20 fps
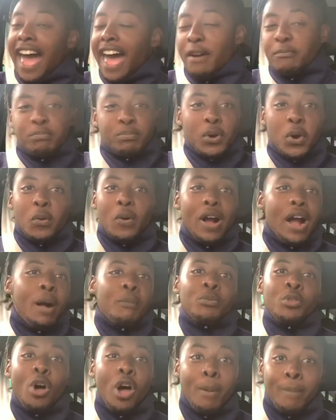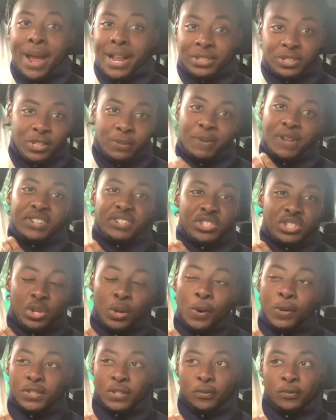bro, I'm not about to spend
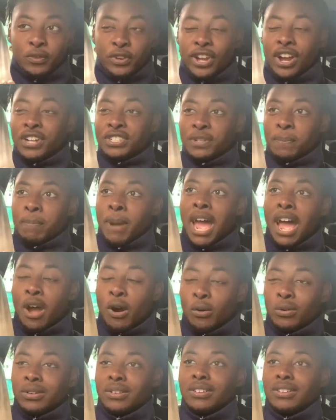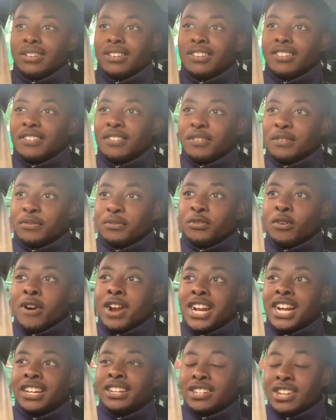£200 to £300 for
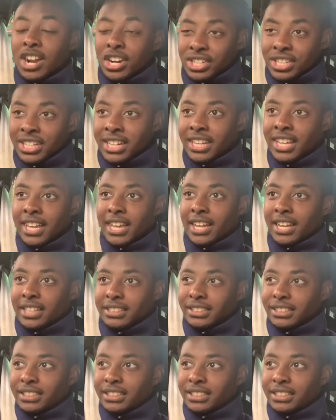an induction kit.